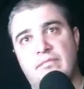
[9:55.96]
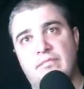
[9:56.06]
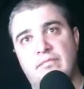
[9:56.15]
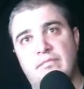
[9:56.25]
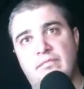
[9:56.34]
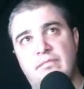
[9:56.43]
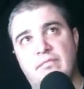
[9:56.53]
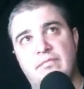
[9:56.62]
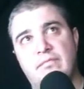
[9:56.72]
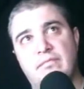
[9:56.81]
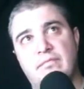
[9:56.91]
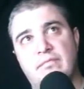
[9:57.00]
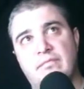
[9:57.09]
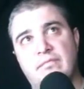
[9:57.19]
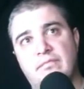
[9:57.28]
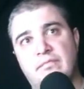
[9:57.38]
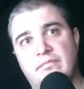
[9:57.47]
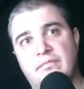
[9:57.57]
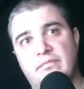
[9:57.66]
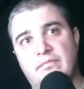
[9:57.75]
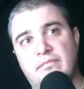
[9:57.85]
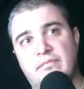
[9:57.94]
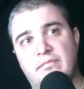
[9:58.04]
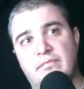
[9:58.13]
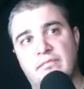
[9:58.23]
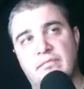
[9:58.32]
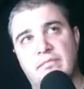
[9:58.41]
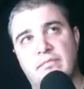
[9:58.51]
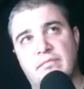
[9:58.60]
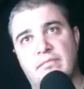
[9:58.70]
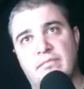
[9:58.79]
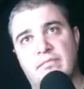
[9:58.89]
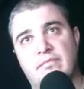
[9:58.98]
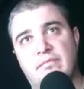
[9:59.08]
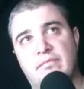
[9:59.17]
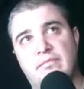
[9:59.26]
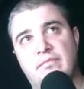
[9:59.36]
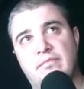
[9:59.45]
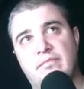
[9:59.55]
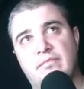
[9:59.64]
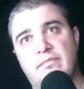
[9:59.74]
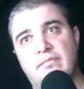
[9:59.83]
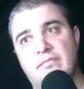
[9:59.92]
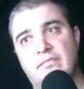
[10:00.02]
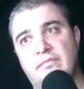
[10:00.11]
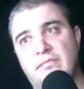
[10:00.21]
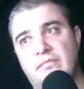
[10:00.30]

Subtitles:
(not speaking)